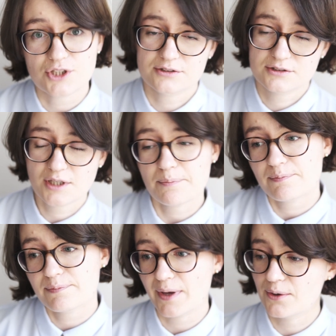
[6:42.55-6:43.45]
Just
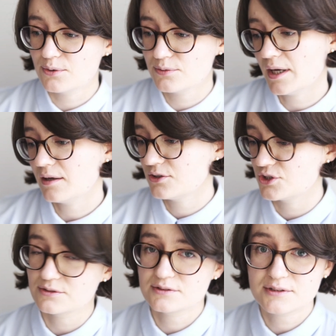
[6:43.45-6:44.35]
keep coding.
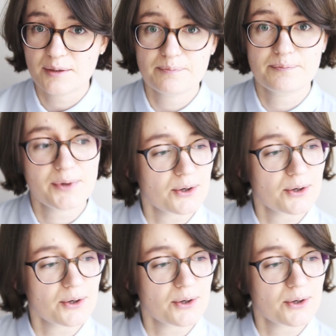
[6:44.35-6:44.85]
Just keep